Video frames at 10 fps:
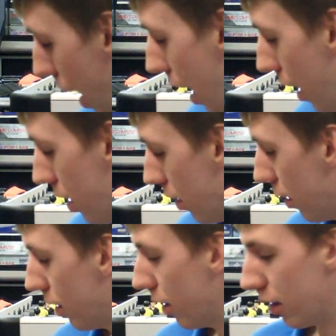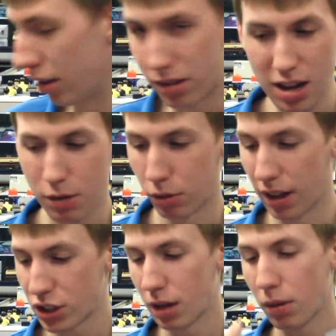And the
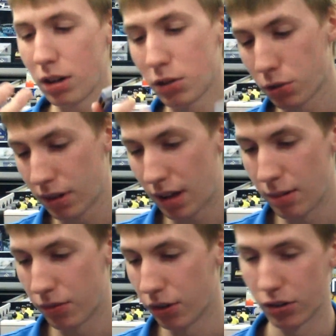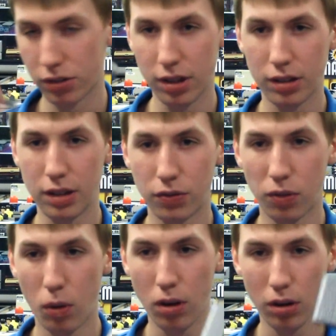sequel, actually, I wonder which one came first,
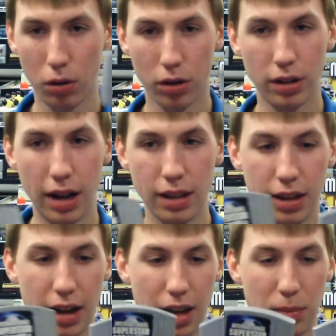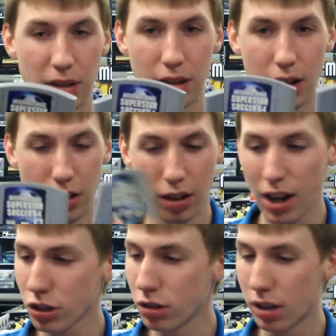64 or 98? I mean, the
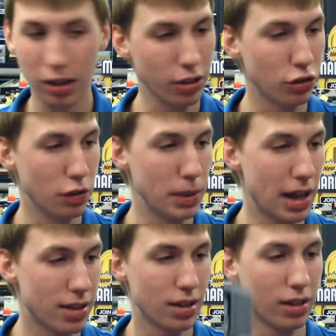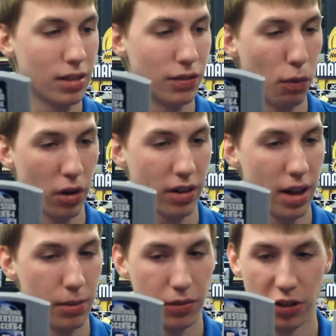logical conclusion would be that 64
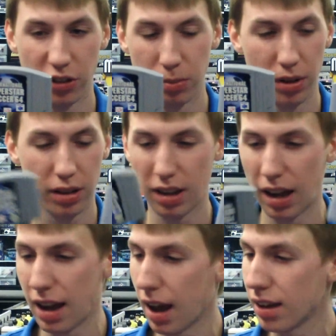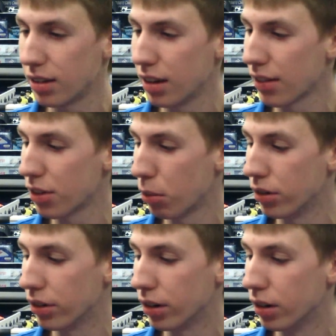came first, but you have to
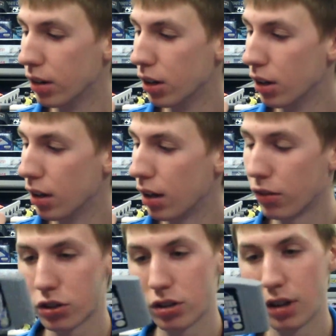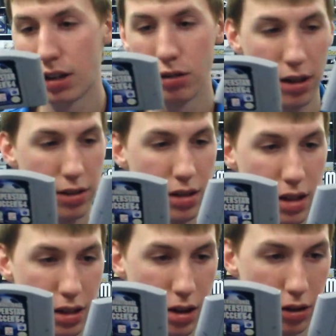wonder. Unfortunately, I do not
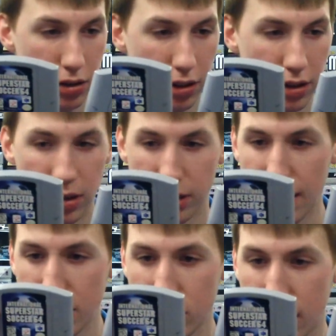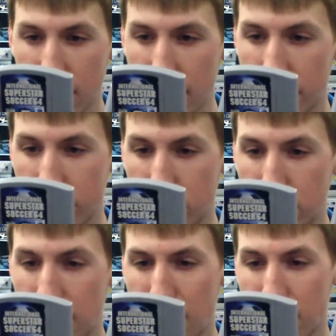see years on these things. Actually, I kind of do,
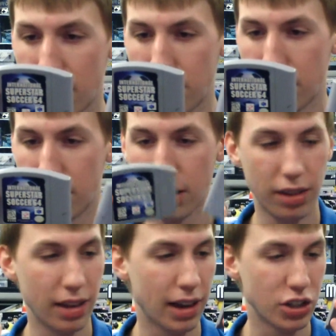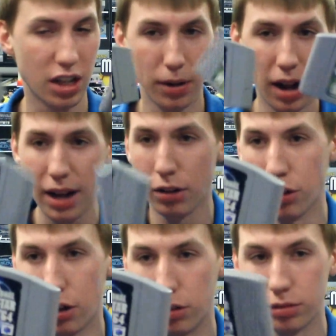but that might not be the year that they actually came out. I
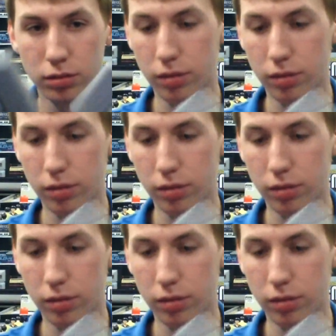don't know.